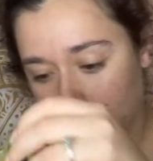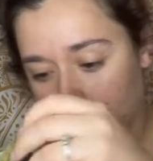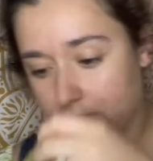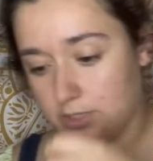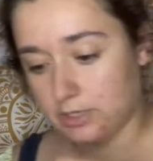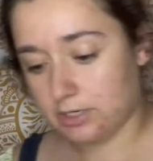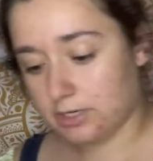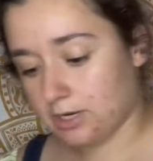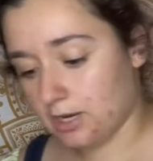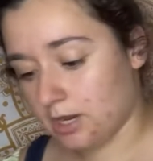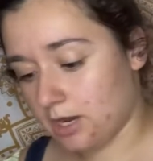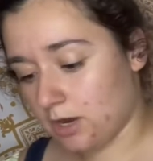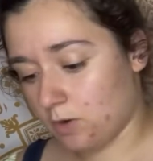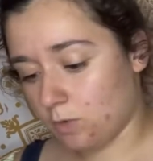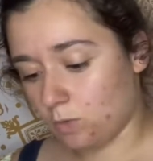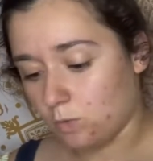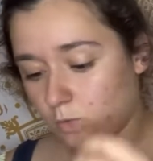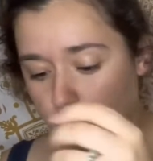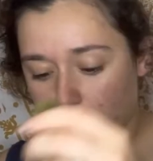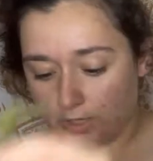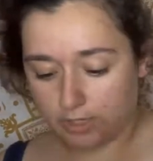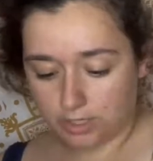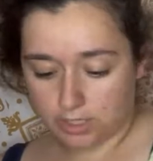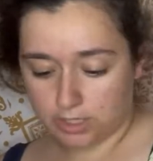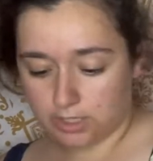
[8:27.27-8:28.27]
Now
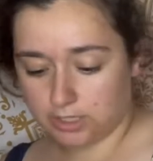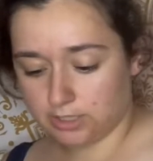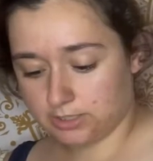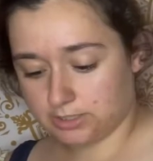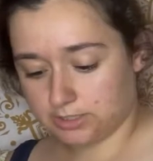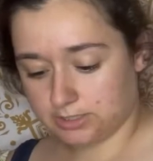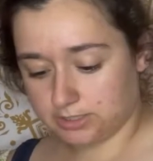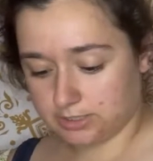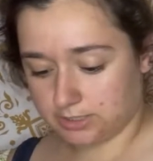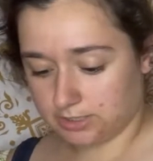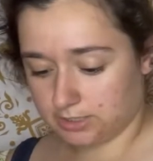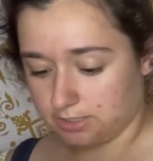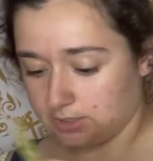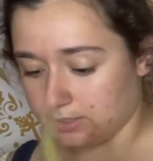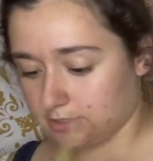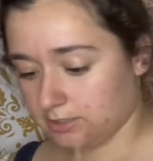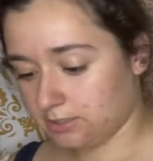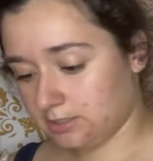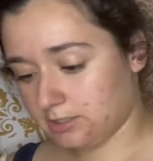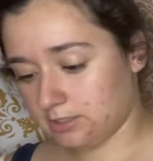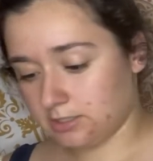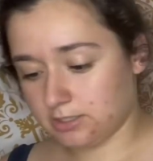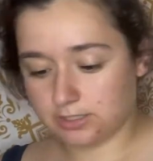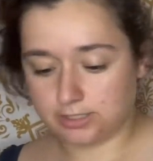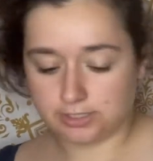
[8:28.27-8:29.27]
what I did
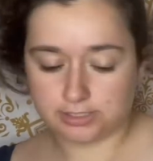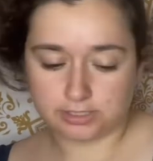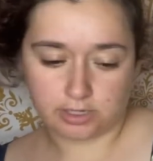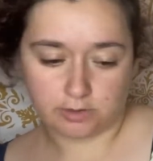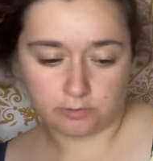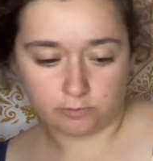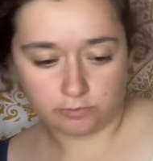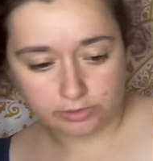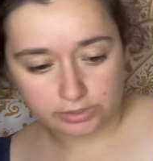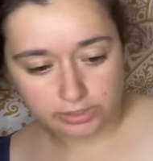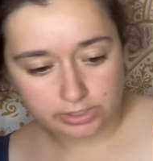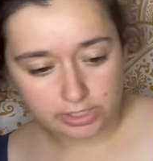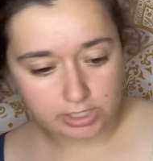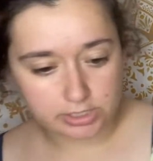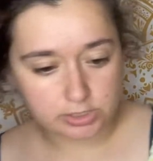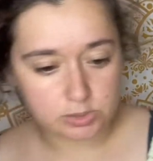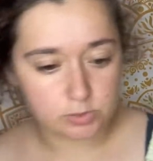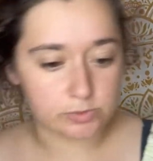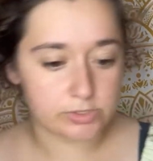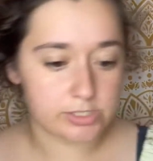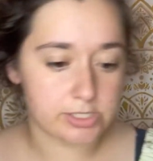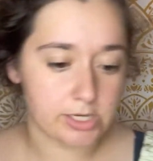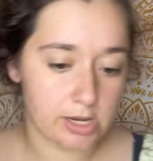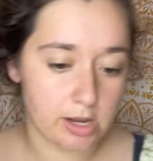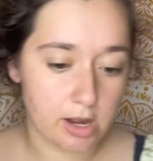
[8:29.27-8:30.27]
is I realized
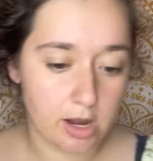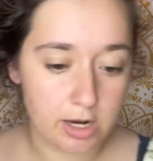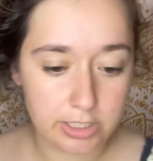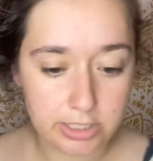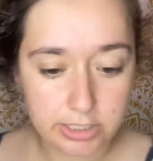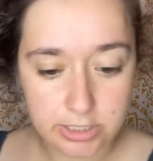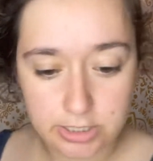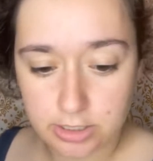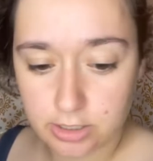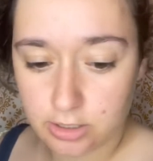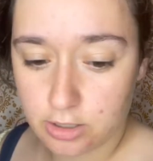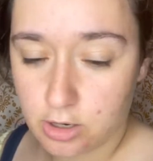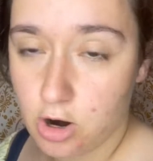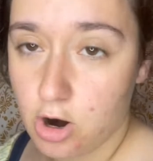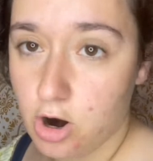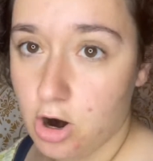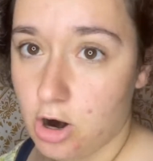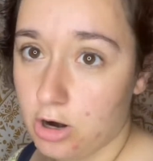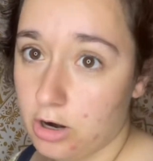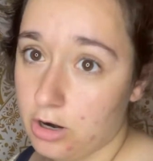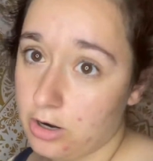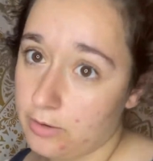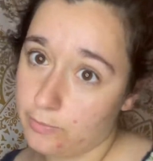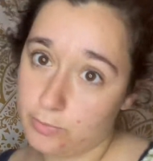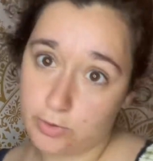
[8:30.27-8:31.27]
once I got into the
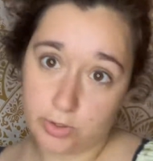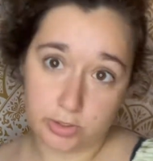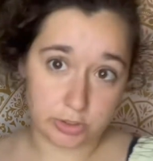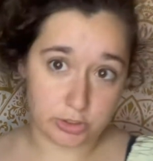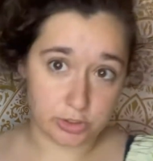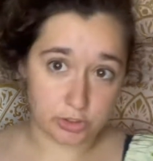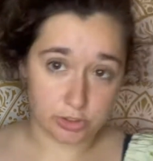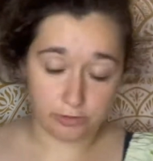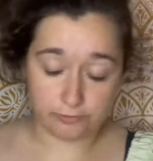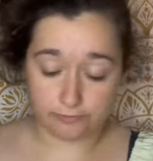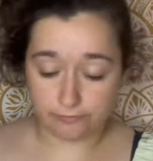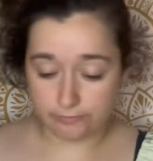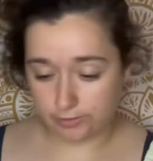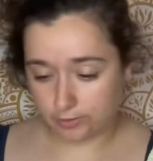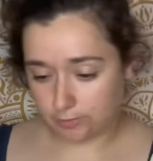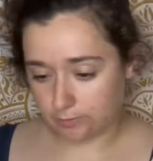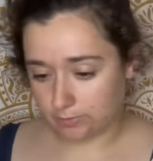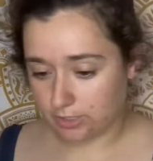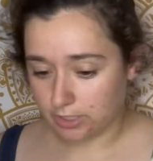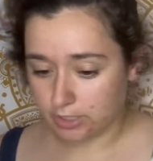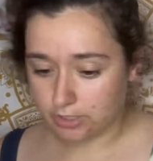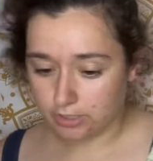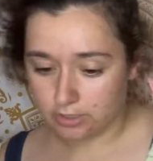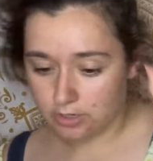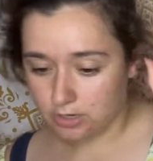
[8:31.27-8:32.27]
car, probably should have filmed
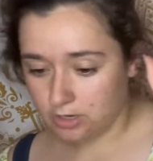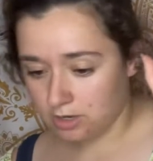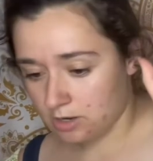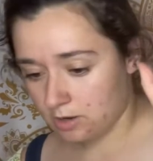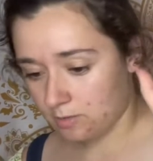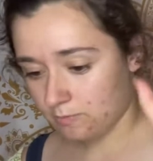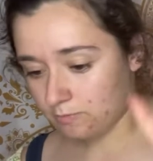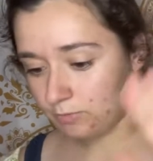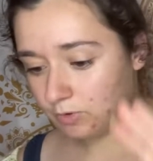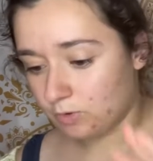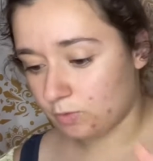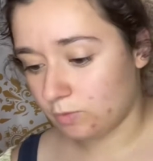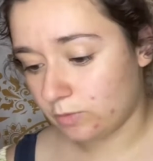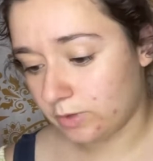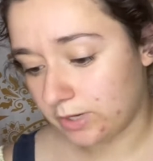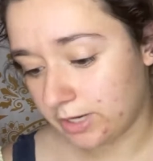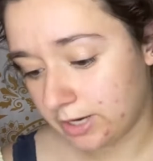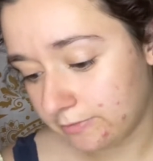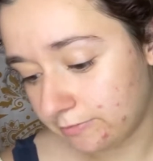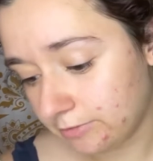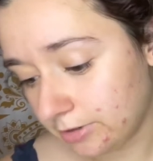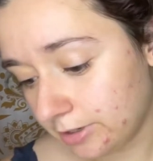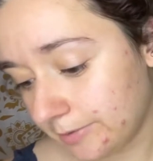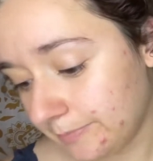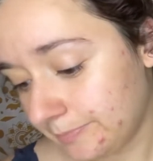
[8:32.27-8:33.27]
it, but
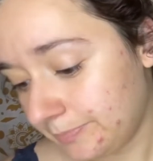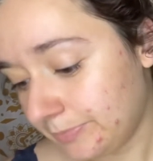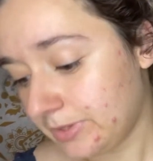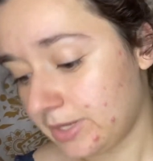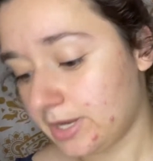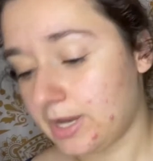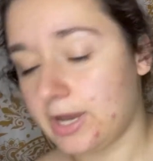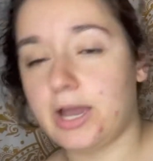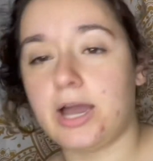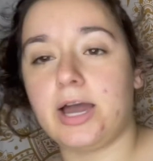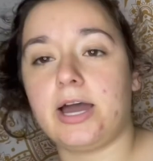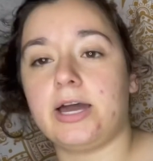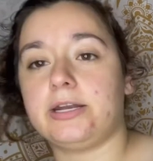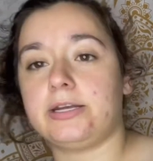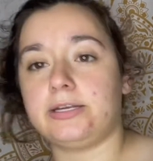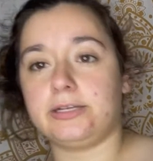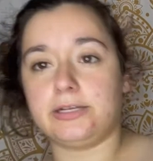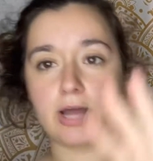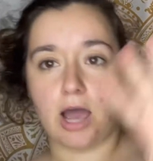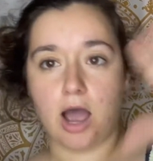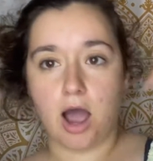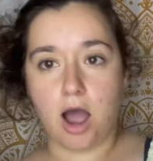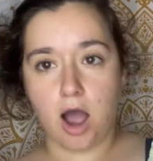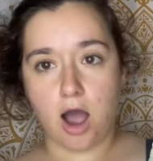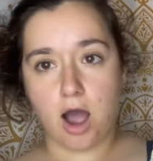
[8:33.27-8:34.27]
whatever, I had an
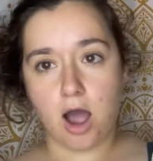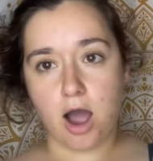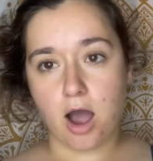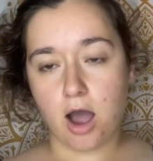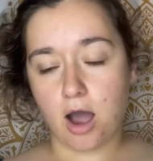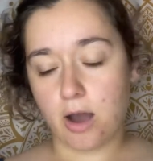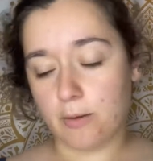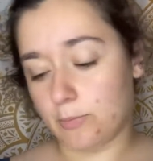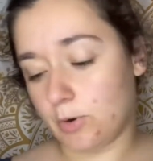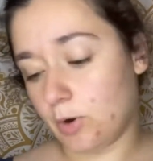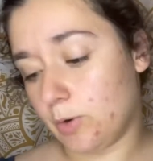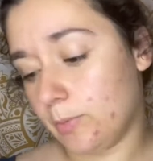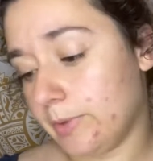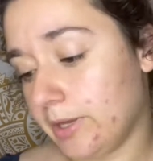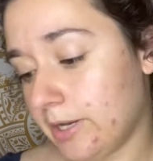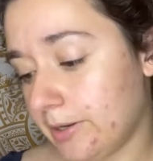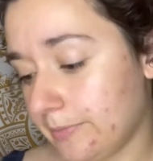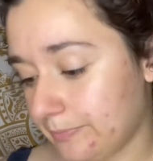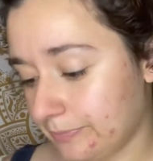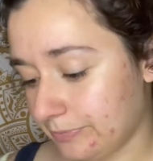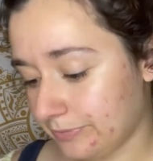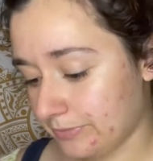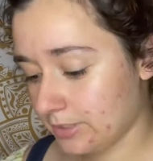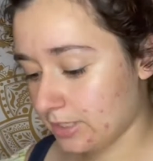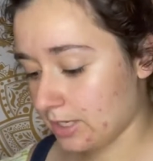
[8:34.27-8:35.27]
aha moment,
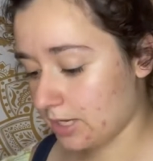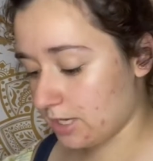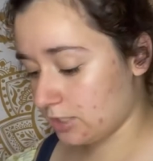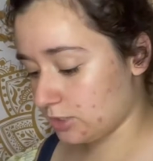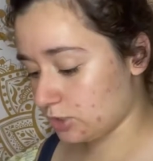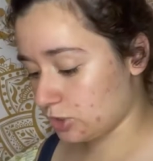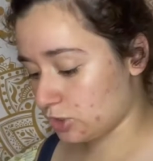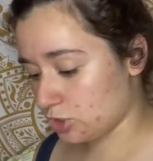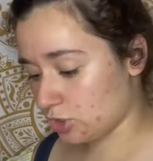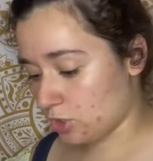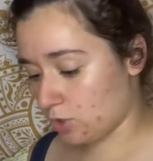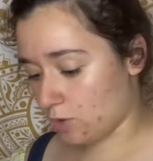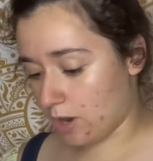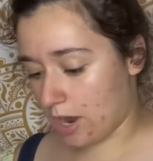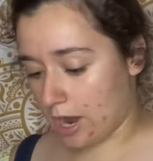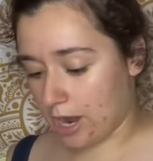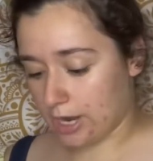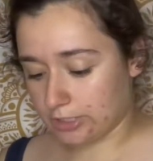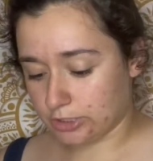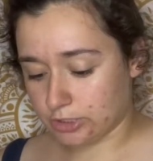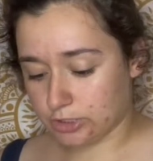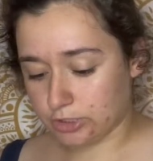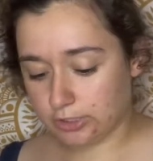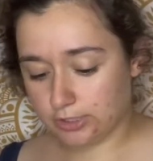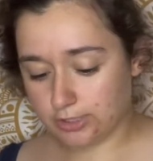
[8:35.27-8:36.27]
and so
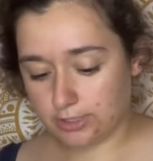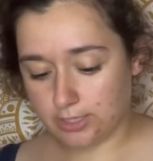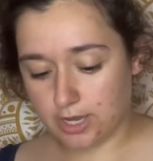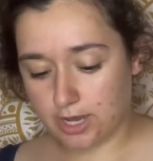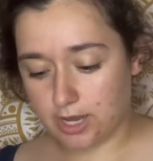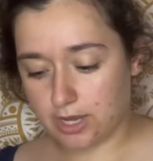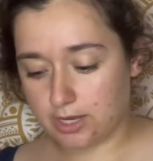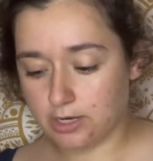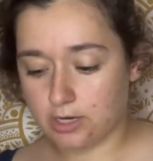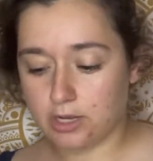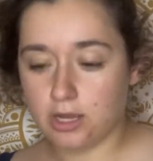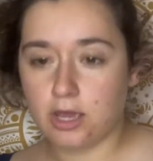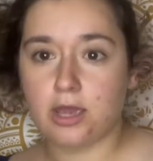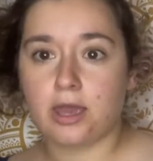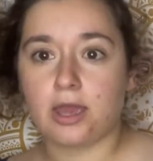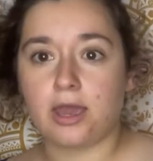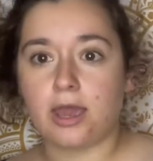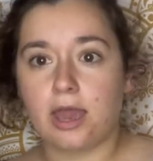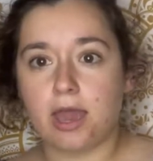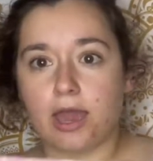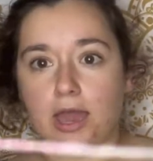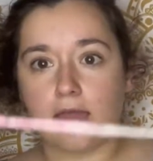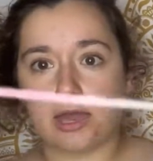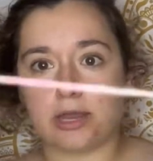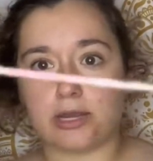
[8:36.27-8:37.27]
I took that
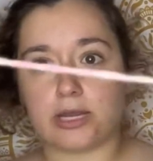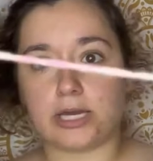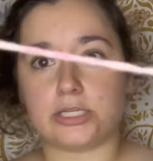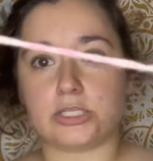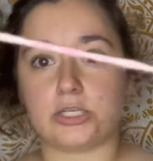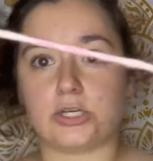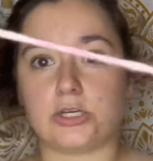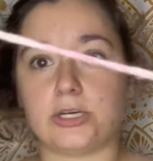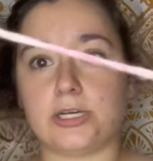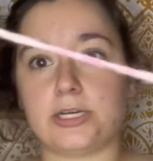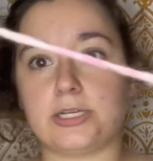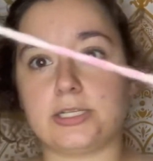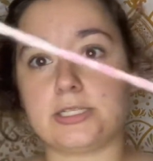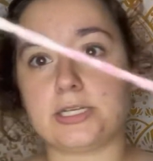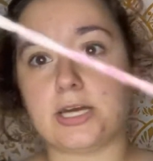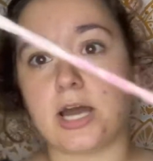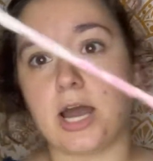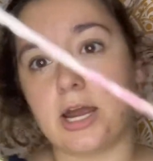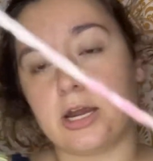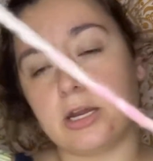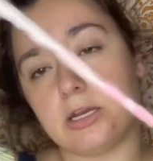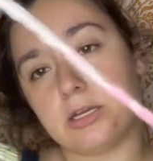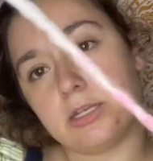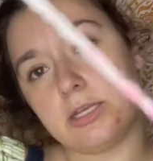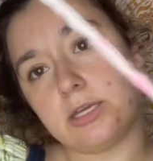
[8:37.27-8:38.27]
and I took it
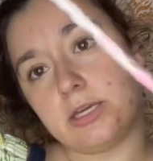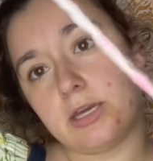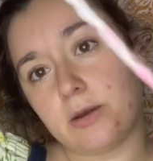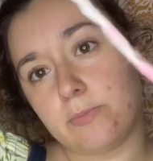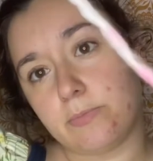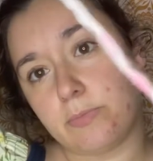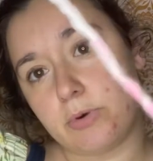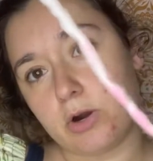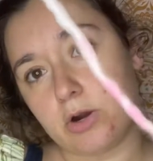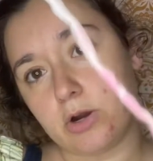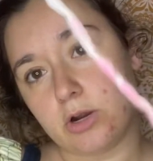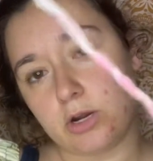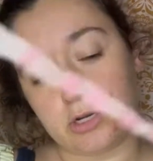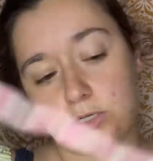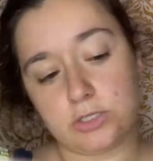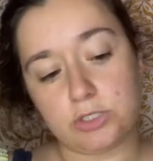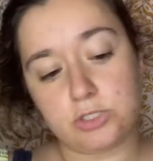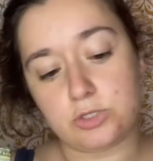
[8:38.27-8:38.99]
entirely apart.